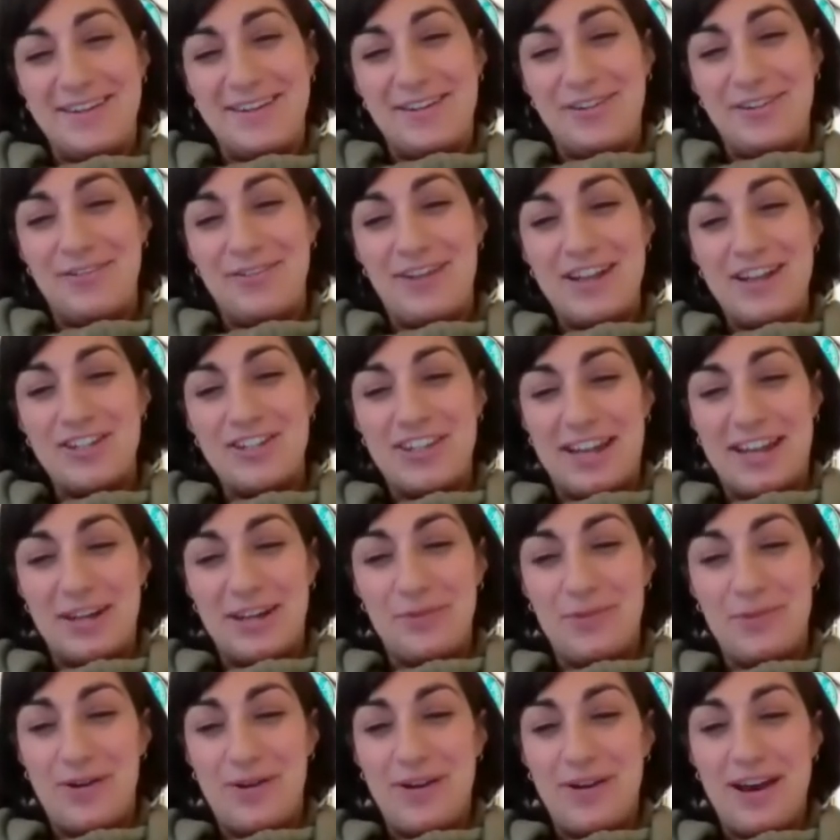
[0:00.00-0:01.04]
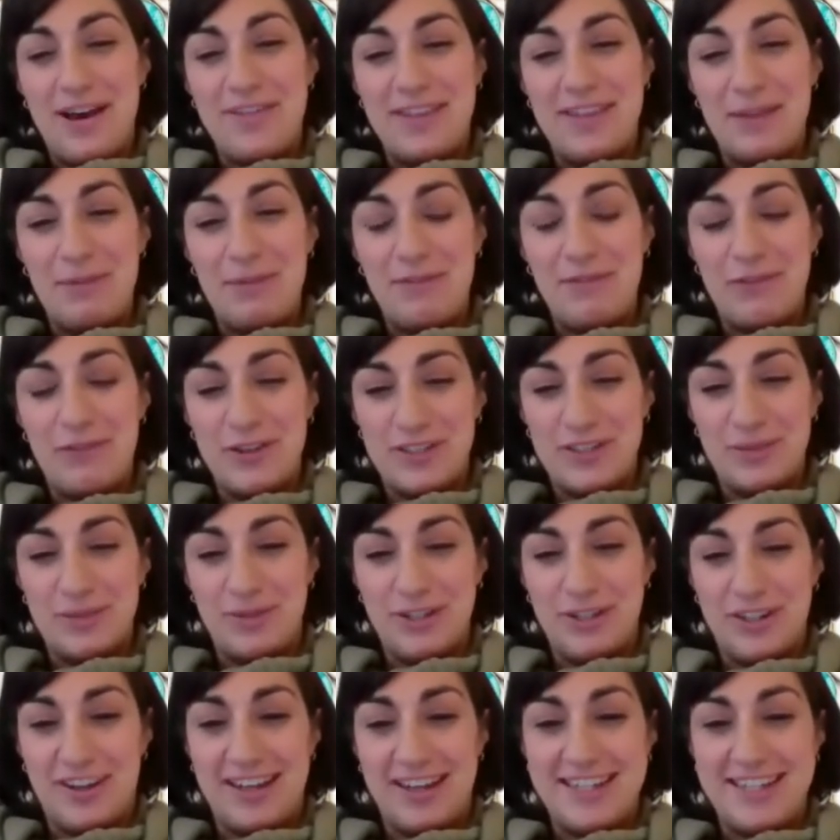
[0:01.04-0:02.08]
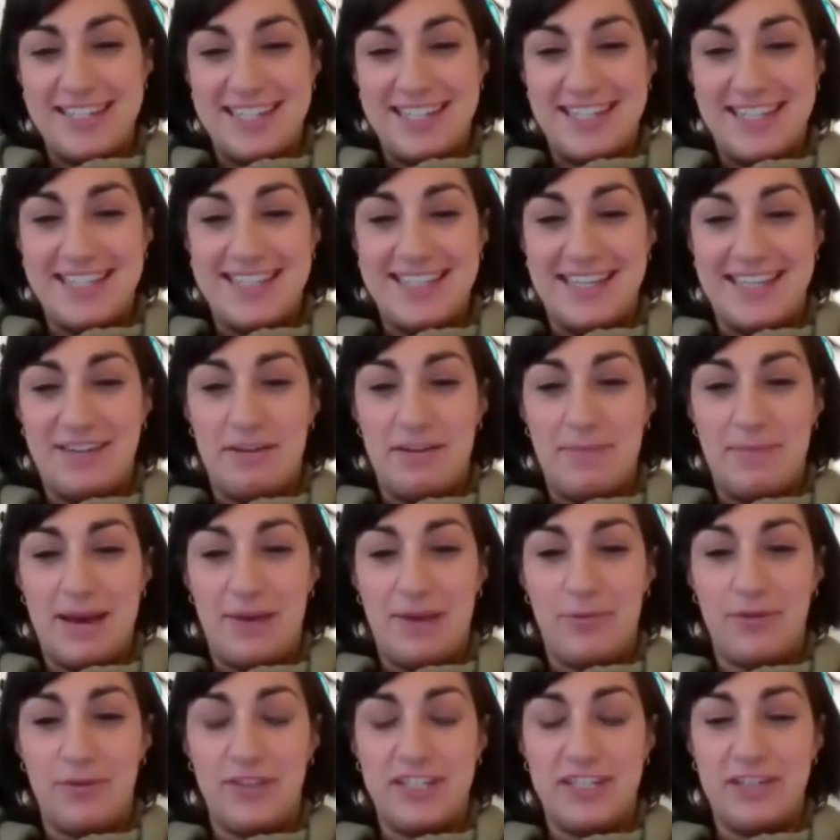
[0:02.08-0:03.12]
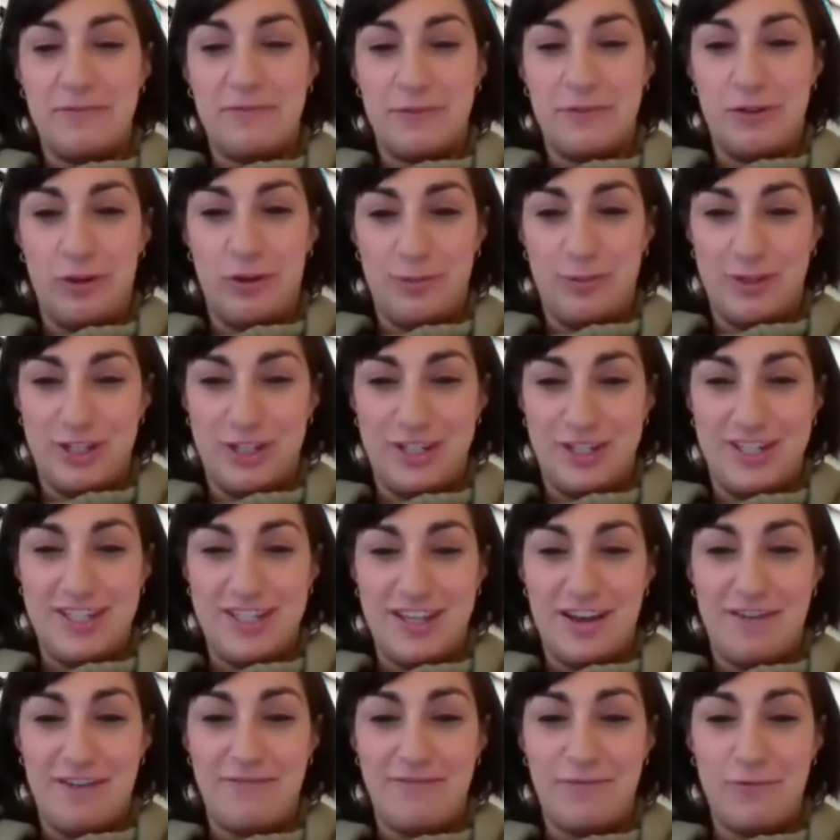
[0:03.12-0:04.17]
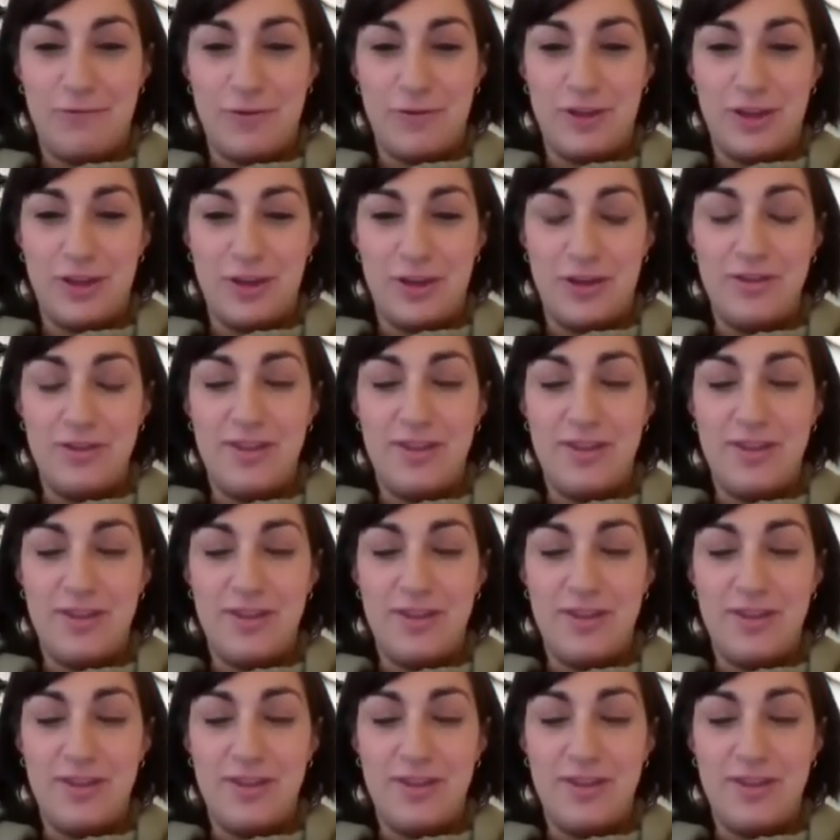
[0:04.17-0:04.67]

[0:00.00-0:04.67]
All right, Shannon. Well, I think we've got some good ideas here about what the different options are for you.